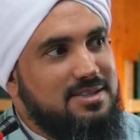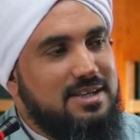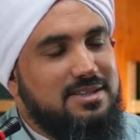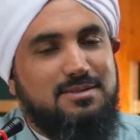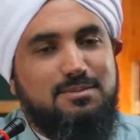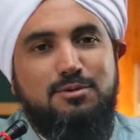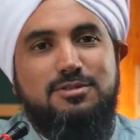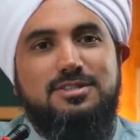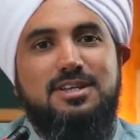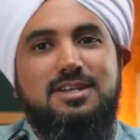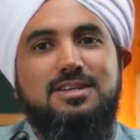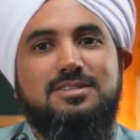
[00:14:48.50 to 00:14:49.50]
the most
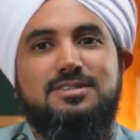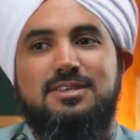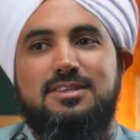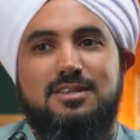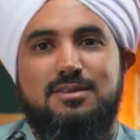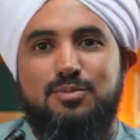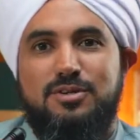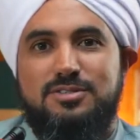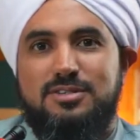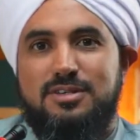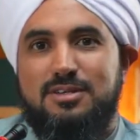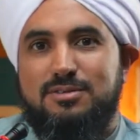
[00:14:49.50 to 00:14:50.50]
silliest thing that a
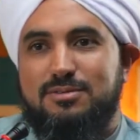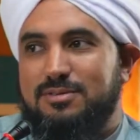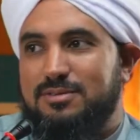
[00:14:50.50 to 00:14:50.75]
person can do.